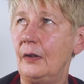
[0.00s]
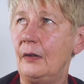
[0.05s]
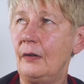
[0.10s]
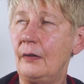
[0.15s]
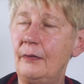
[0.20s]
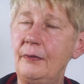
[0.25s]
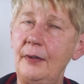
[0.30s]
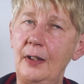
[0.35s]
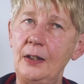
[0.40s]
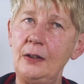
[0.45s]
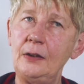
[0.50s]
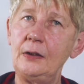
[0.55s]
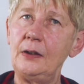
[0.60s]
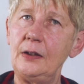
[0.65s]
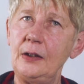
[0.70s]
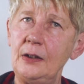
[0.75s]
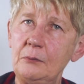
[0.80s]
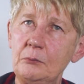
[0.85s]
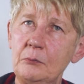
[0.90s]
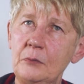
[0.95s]
Then
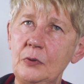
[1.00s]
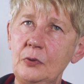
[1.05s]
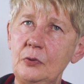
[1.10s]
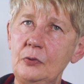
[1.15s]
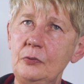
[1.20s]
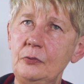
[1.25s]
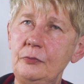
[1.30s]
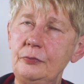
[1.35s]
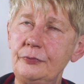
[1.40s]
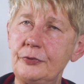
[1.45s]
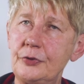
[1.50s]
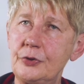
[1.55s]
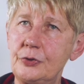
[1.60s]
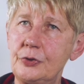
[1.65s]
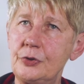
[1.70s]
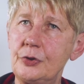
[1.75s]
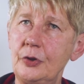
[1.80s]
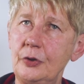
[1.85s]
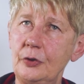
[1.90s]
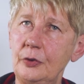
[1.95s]
it moved
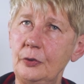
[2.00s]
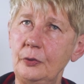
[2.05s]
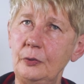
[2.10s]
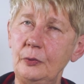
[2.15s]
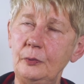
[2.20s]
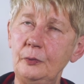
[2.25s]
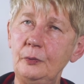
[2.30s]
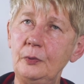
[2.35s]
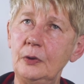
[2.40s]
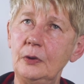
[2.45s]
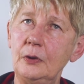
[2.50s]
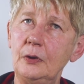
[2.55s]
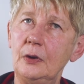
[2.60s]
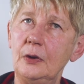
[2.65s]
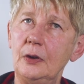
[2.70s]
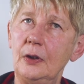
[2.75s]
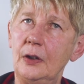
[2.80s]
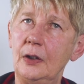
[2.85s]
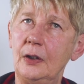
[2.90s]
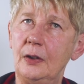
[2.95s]
to,
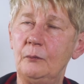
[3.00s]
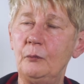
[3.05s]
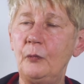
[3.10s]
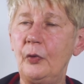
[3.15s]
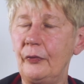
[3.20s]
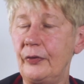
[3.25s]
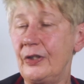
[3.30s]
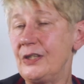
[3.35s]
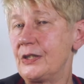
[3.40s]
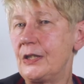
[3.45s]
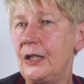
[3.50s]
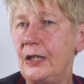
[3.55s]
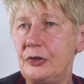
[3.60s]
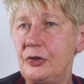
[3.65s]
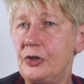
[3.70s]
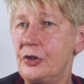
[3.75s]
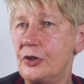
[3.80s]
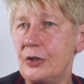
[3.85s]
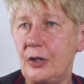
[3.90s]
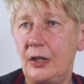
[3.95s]
well, there's
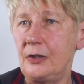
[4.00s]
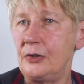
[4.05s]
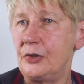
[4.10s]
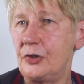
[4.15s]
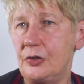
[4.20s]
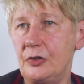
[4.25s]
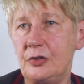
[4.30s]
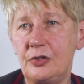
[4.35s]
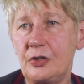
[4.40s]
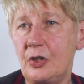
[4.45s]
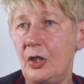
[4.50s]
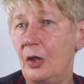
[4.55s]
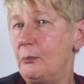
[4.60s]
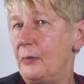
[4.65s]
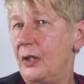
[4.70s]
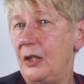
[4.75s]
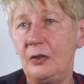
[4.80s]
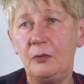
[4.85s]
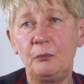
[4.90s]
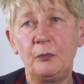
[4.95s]
legislation's come
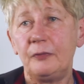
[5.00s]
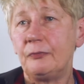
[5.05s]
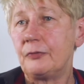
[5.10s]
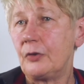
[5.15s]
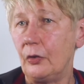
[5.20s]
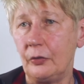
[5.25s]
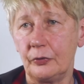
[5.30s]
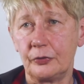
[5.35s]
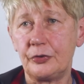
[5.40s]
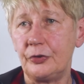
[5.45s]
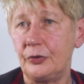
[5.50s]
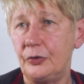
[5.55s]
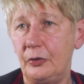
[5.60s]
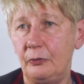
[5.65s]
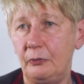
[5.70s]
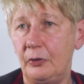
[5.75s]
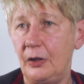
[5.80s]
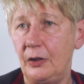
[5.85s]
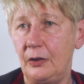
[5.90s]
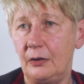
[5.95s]
in and we've got to
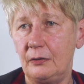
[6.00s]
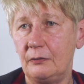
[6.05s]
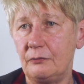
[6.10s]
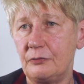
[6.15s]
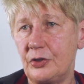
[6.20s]
do it.